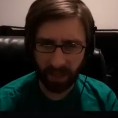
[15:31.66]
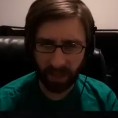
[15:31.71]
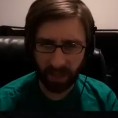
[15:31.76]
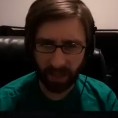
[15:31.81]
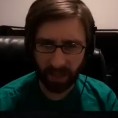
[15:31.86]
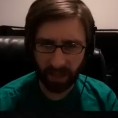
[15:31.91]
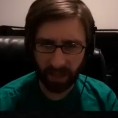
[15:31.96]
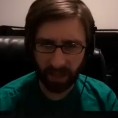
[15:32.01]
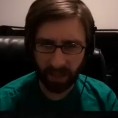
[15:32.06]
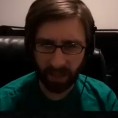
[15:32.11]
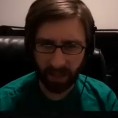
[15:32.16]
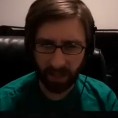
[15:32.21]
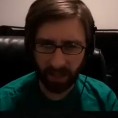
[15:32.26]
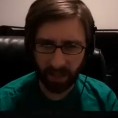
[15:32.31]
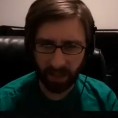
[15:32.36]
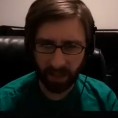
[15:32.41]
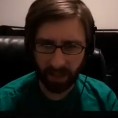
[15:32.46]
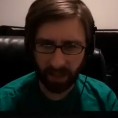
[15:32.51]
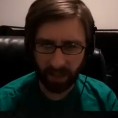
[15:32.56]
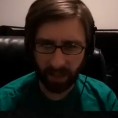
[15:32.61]

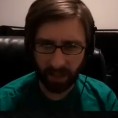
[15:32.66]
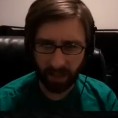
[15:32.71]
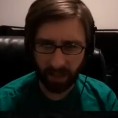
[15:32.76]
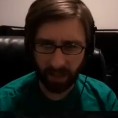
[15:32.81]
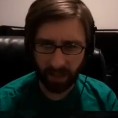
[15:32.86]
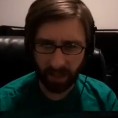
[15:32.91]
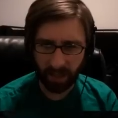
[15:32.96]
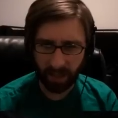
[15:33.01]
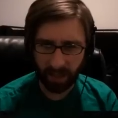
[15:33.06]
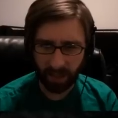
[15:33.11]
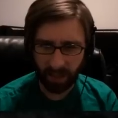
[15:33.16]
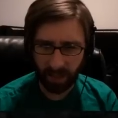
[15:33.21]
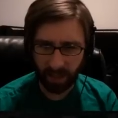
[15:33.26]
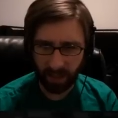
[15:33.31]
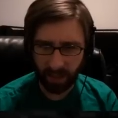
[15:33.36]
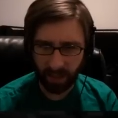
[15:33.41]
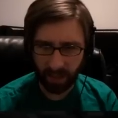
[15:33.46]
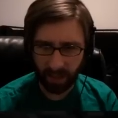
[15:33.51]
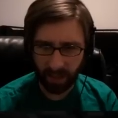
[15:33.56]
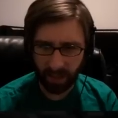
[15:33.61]

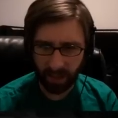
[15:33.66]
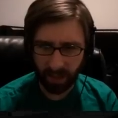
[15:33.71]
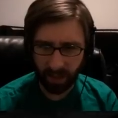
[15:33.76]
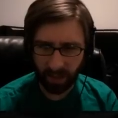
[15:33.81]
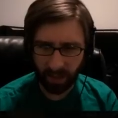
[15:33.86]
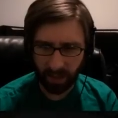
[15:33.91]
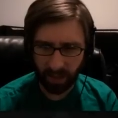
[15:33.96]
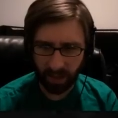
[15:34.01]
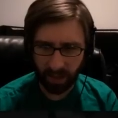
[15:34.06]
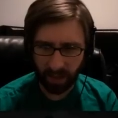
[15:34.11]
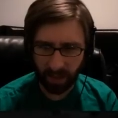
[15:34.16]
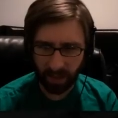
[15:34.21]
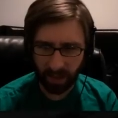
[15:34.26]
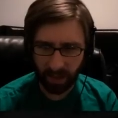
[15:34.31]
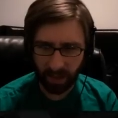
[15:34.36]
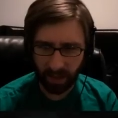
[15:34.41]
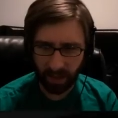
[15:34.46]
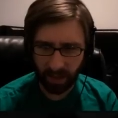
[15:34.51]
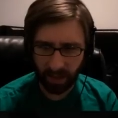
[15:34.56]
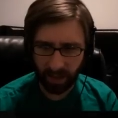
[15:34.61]

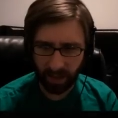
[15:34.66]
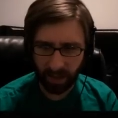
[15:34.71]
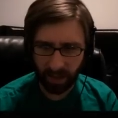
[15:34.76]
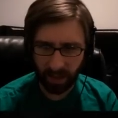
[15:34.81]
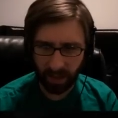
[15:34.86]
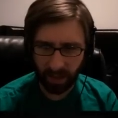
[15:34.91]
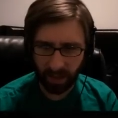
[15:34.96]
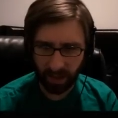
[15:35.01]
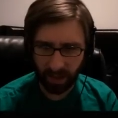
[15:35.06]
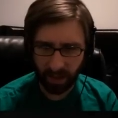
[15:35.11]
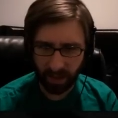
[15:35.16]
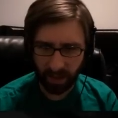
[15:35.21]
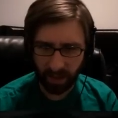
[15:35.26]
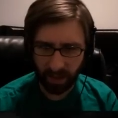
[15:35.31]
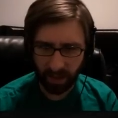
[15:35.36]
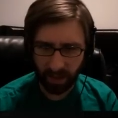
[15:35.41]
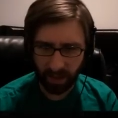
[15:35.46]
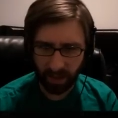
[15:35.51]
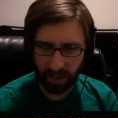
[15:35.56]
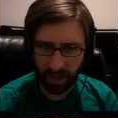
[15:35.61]

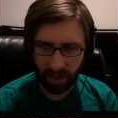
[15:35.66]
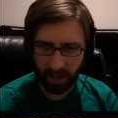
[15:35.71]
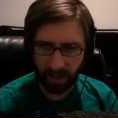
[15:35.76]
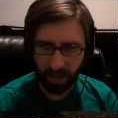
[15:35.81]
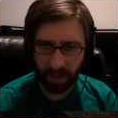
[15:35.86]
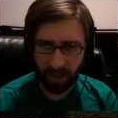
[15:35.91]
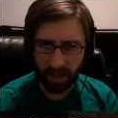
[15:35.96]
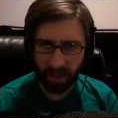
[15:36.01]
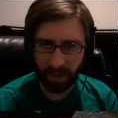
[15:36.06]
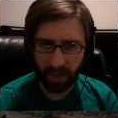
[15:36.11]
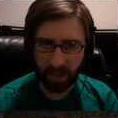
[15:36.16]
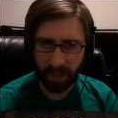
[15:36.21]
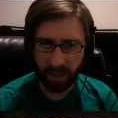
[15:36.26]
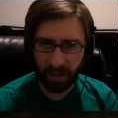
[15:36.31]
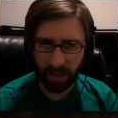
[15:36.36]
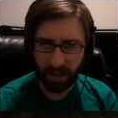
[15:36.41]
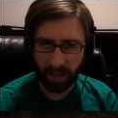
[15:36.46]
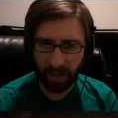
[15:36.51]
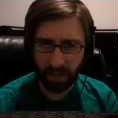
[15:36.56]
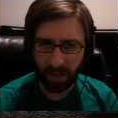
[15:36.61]

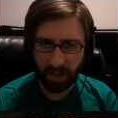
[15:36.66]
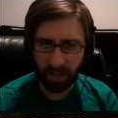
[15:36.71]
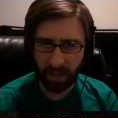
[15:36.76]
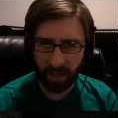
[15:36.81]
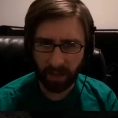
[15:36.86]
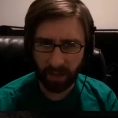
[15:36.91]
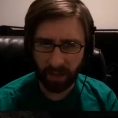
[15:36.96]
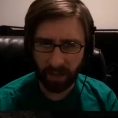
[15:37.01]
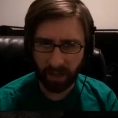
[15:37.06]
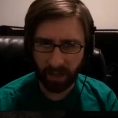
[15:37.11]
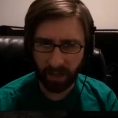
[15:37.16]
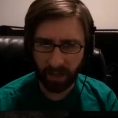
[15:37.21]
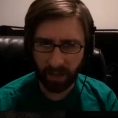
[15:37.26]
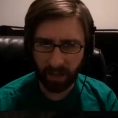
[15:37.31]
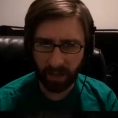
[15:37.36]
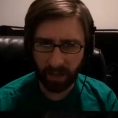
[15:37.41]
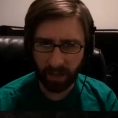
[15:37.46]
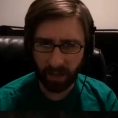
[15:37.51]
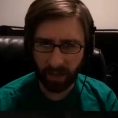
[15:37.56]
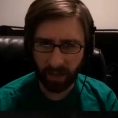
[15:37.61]

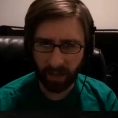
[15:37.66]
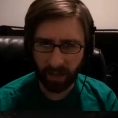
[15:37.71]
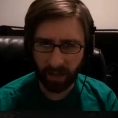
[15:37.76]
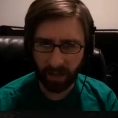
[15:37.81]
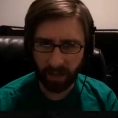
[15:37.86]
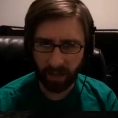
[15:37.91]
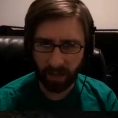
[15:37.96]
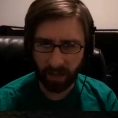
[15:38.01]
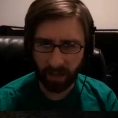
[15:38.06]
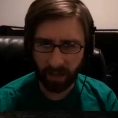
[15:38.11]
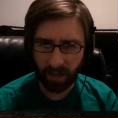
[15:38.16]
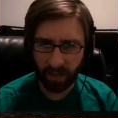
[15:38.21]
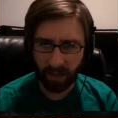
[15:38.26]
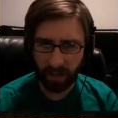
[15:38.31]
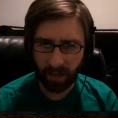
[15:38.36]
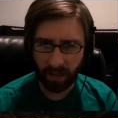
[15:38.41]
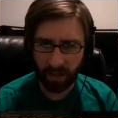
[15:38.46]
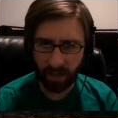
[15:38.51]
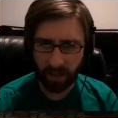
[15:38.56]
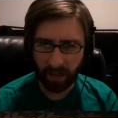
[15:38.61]

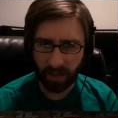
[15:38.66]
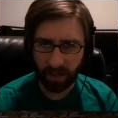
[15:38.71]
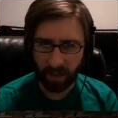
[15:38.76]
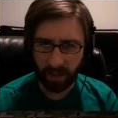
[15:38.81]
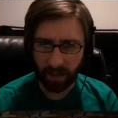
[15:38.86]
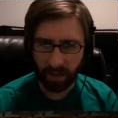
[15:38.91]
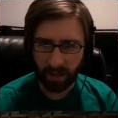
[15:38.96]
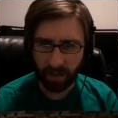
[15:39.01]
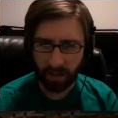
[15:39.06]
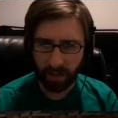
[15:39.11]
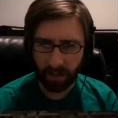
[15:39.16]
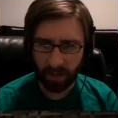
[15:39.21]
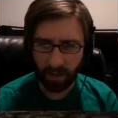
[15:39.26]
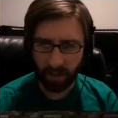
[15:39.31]
(silence)